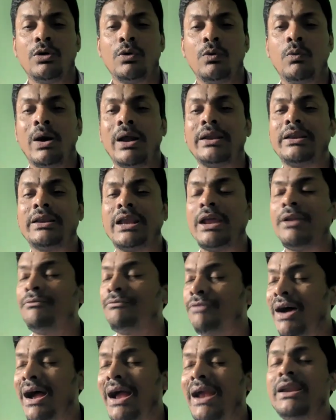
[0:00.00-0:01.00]
one can
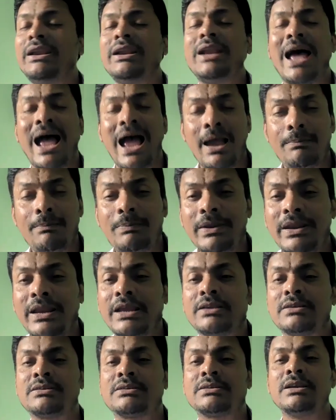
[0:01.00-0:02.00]
find
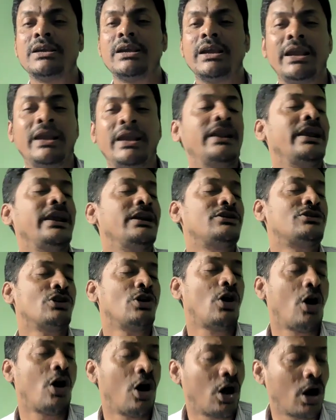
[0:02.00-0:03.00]
happiness in his
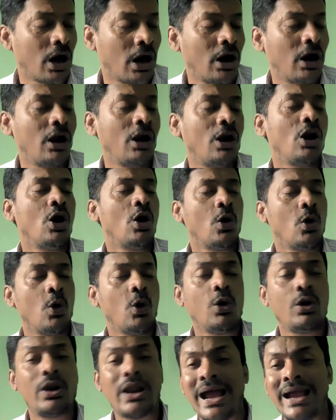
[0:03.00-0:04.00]
or her
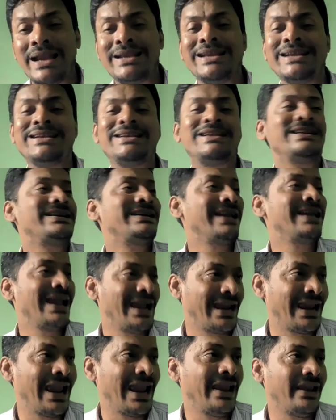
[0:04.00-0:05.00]
own identity
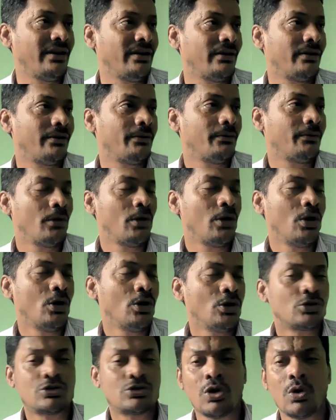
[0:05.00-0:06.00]
again.
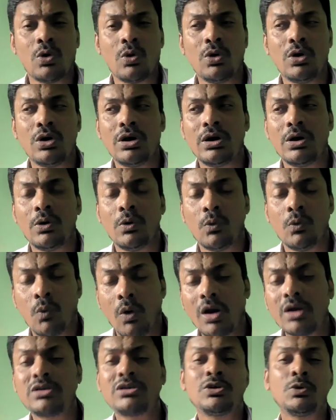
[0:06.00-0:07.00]
So,
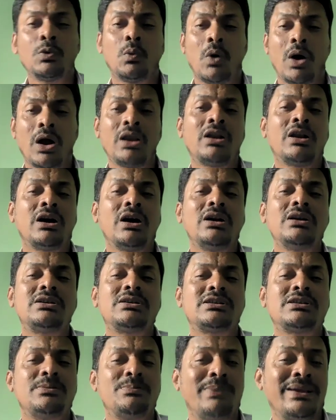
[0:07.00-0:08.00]
what
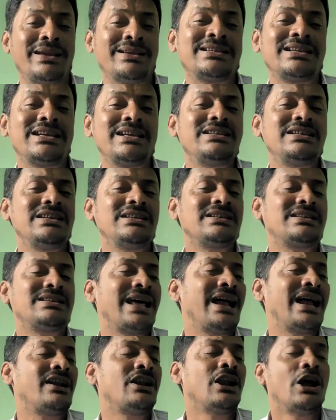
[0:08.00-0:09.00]
Walcott's message is
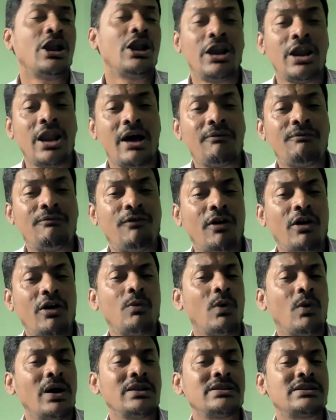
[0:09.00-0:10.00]
that love
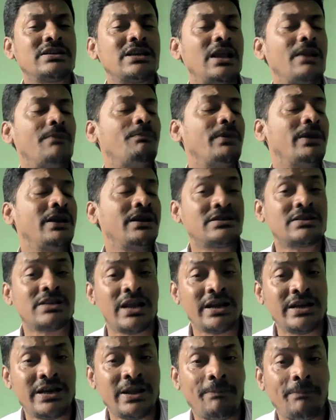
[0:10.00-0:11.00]
for oneself is
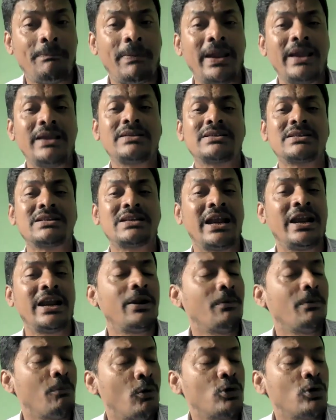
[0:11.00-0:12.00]
the deepest and
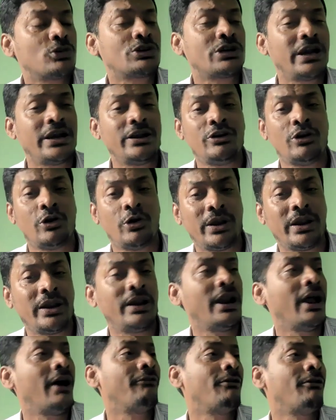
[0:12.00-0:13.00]
most
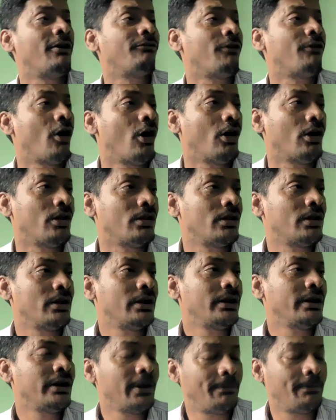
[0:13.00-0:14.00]
enduring love of all.
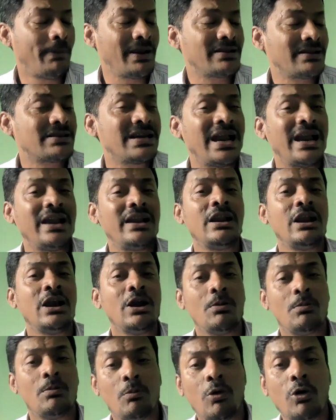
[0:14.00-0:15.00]
Deepest and
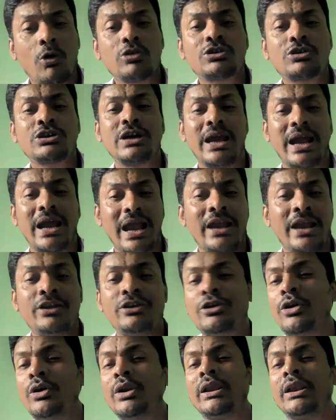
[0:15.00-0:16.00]
most
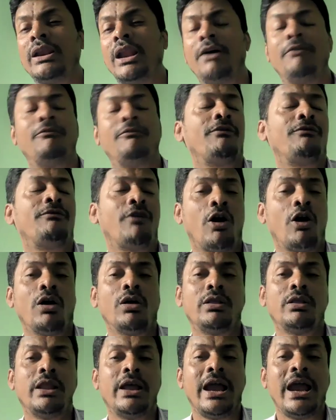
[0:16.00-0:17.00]
enduring love of
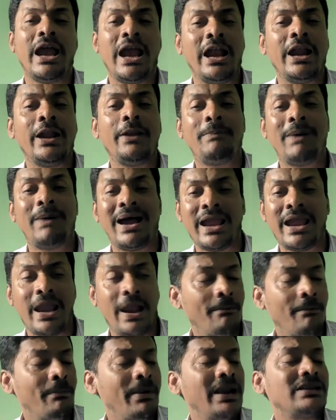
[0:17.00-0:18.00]
all. And by
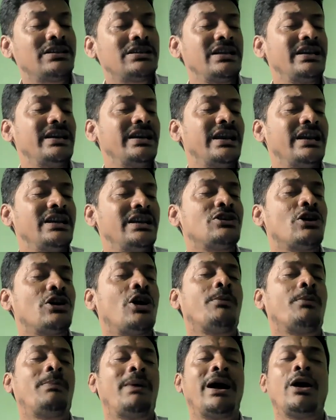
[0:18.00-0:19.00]
embracing it
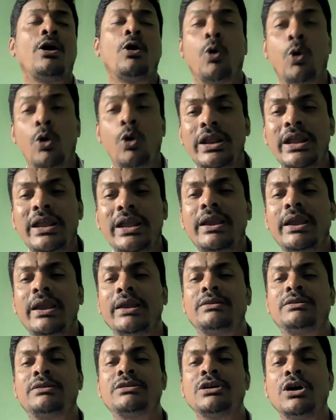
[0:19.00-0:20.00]
or by holding
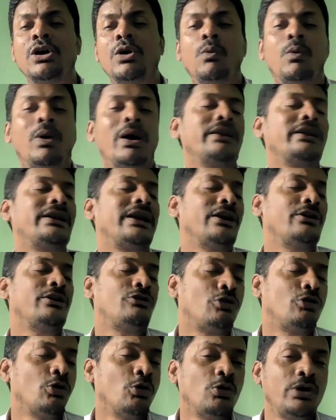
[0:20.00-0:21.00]
it, one can
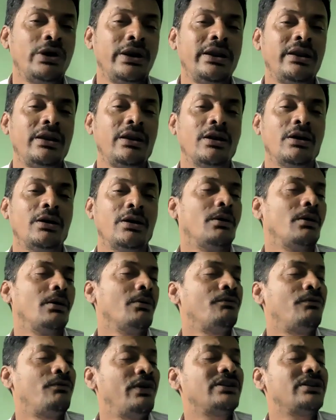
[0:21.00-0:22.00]
truly
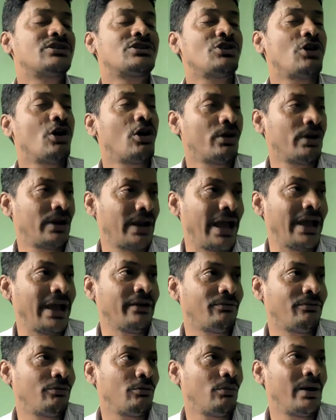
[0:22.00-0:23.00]
feast on
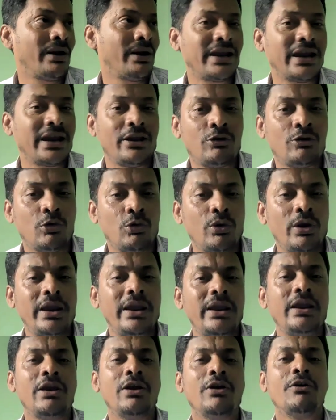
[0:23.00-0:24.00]
life. One can
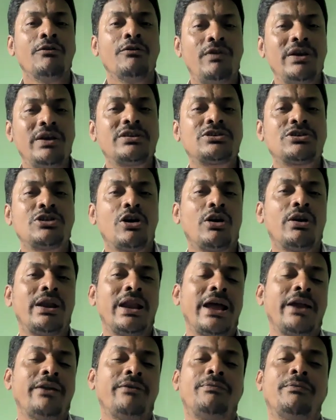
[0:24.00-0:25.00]
truly feast on
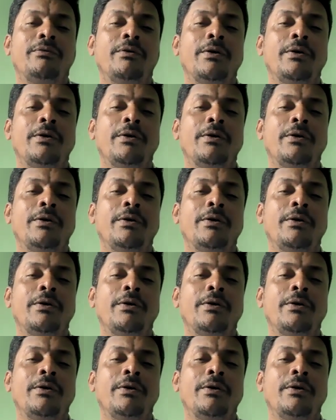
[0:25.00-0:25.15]
life.